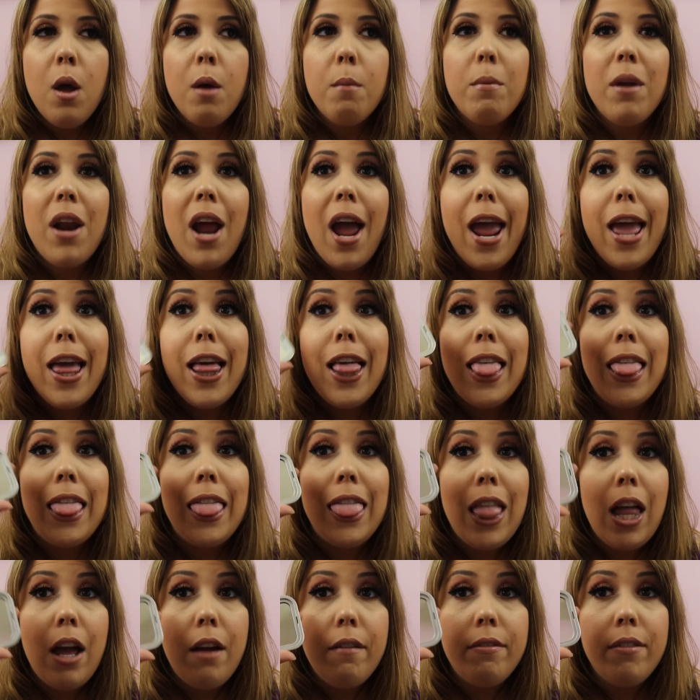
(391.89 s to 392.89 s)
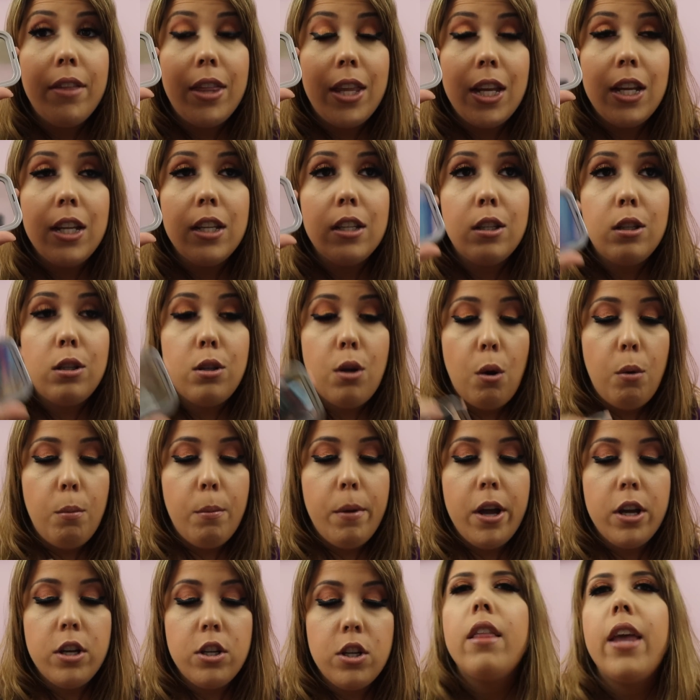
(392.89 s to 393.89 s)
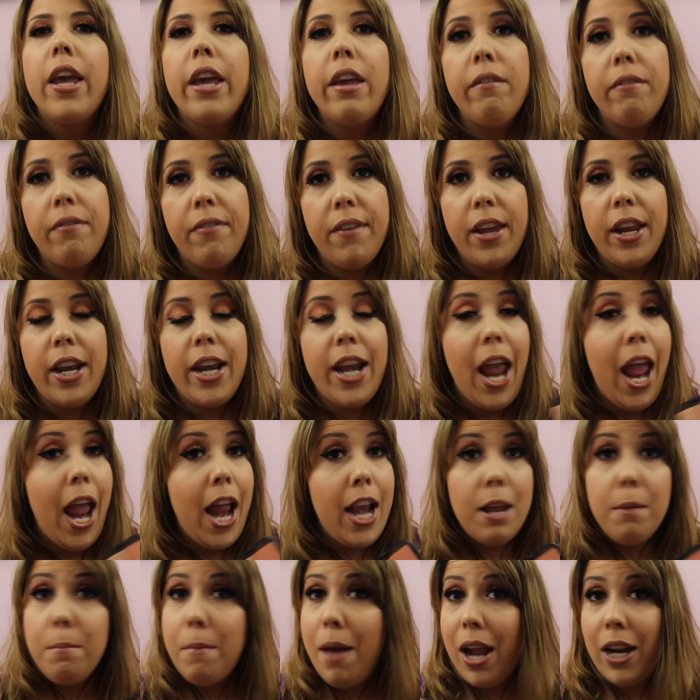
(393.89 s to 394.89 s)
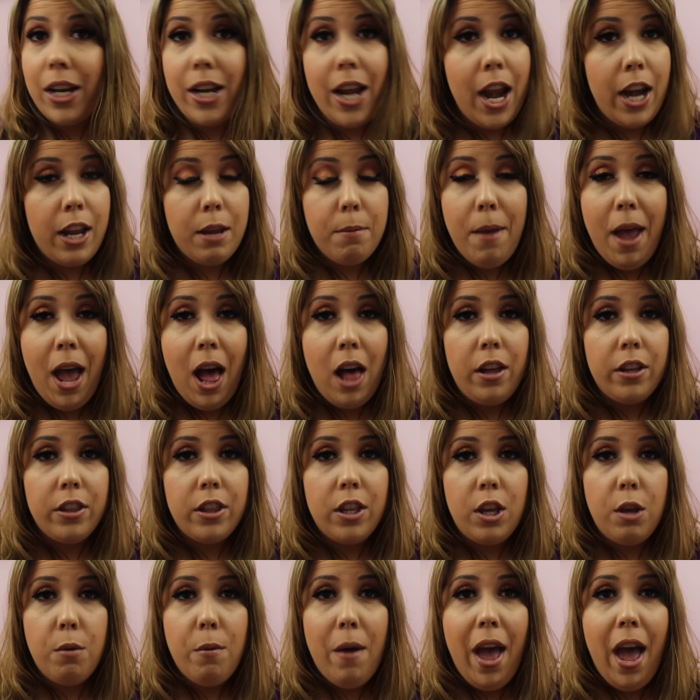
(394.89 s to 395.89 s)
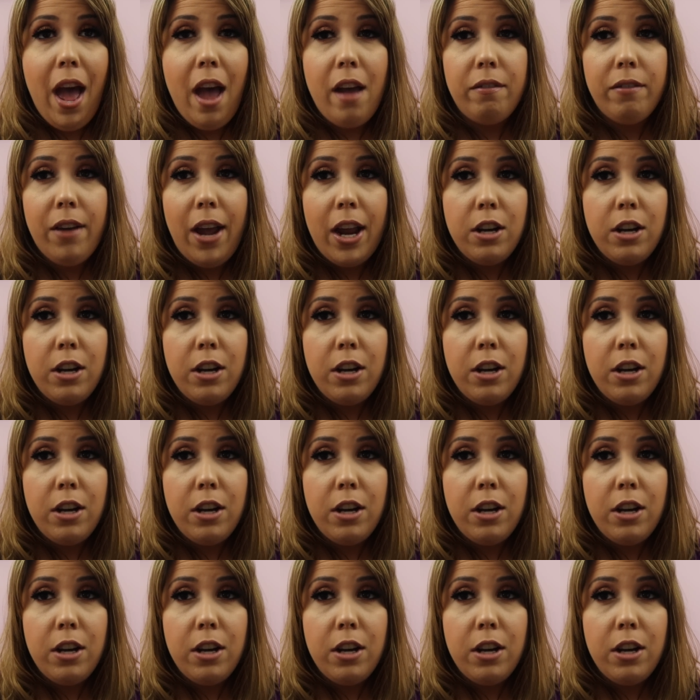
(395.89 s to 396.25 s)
But I love these so much. They can fit in any magnetic palette that you have.